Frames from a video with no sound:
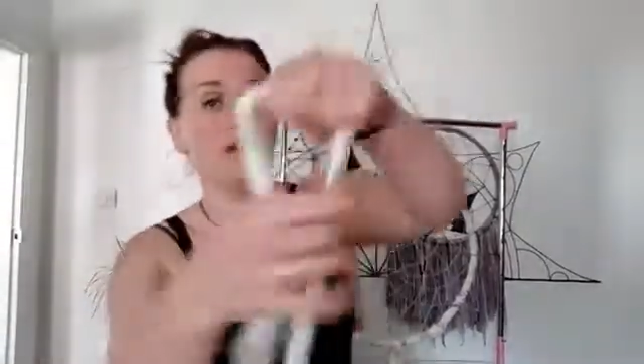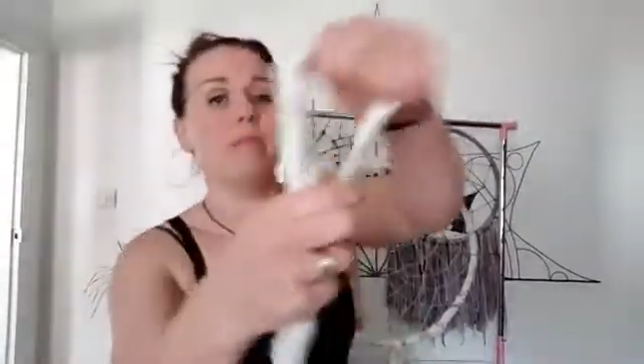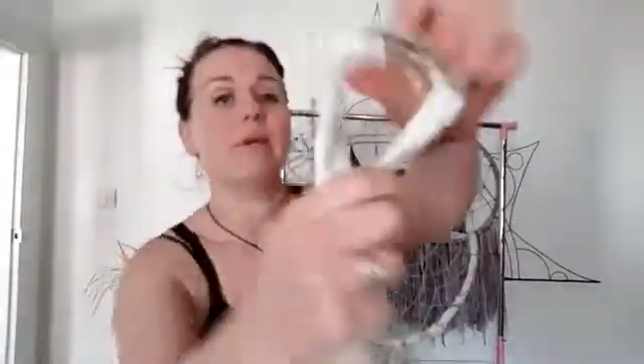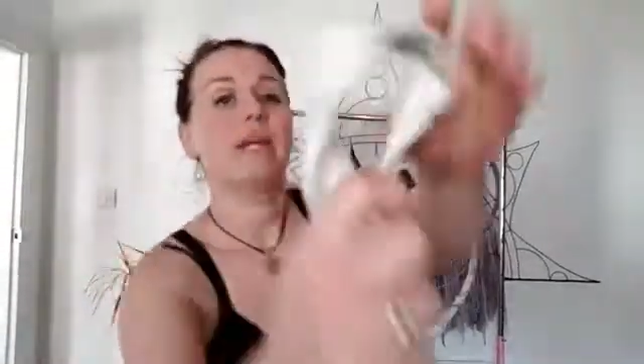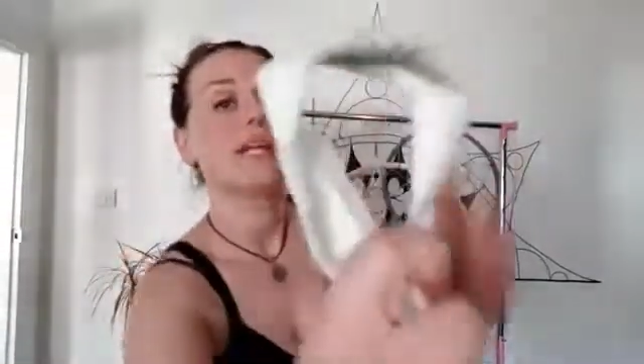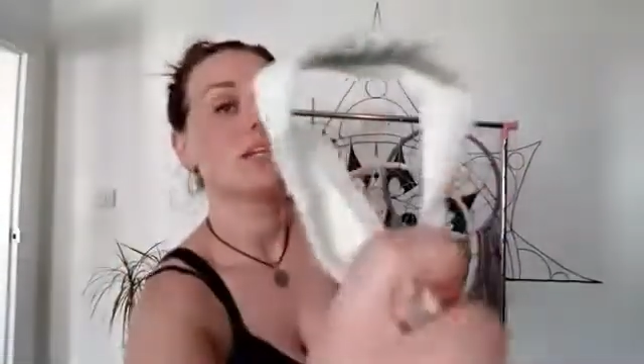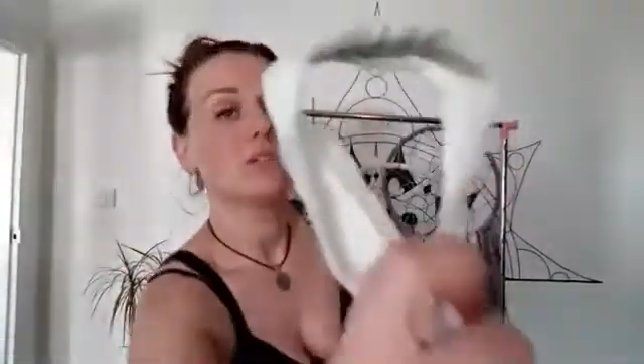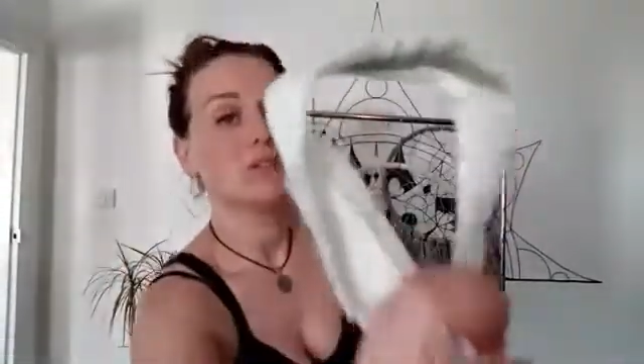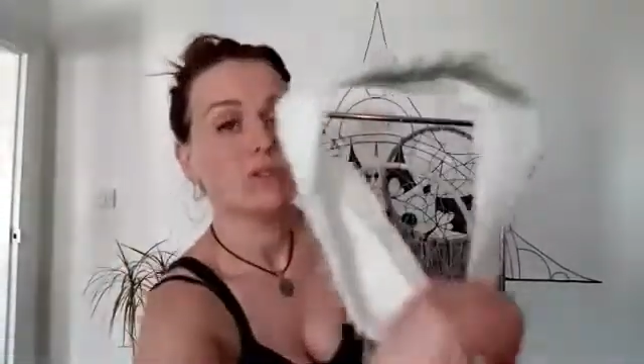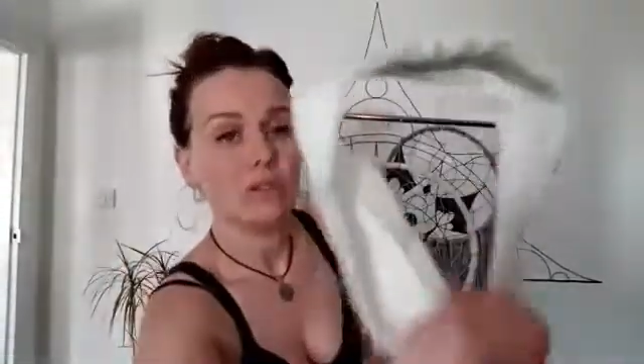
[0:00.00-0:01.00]
make a
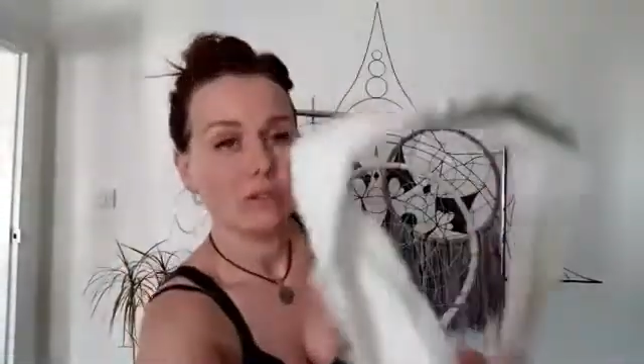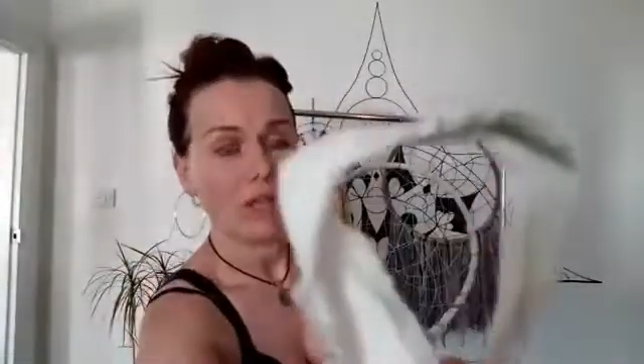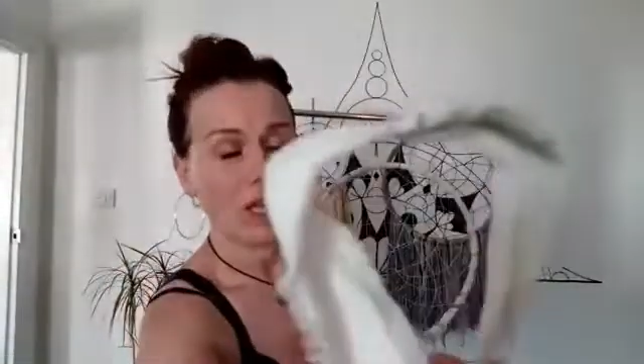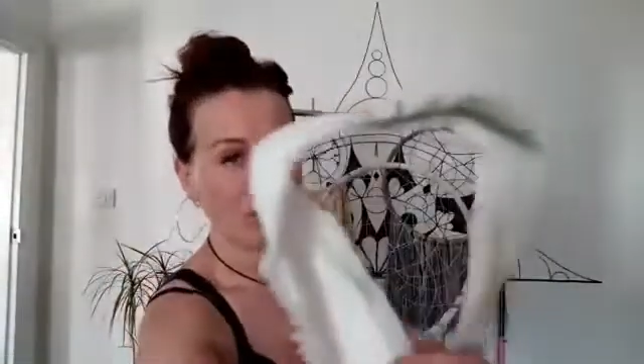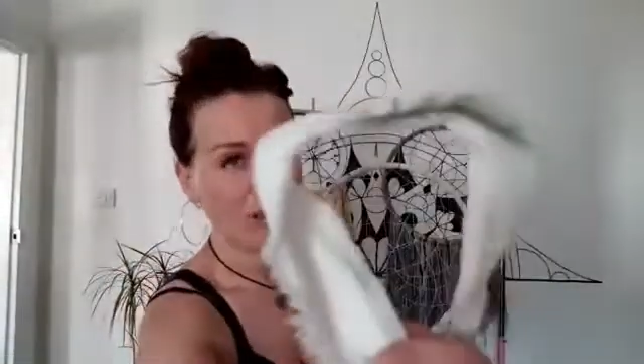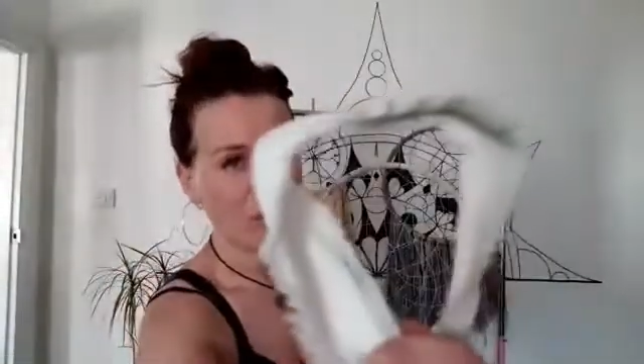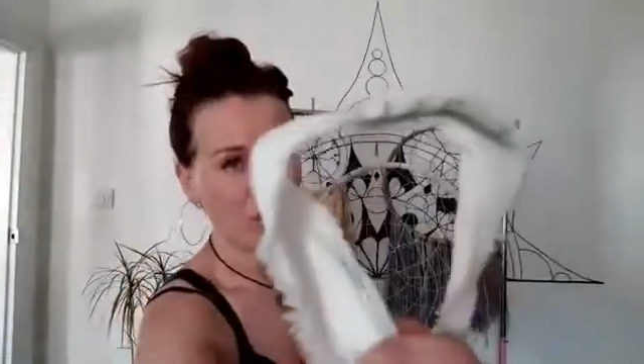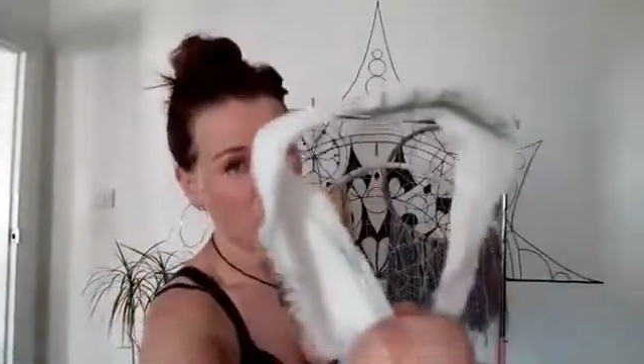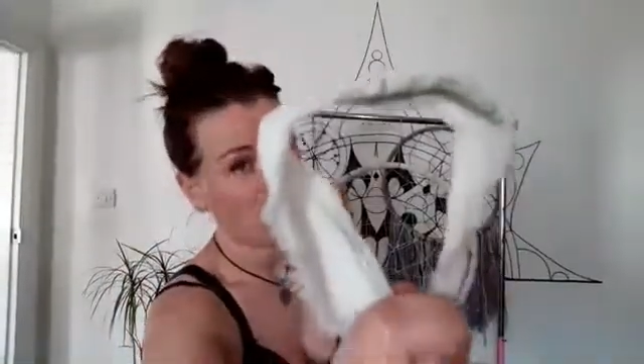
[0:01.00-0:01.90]
little, I don't know what you call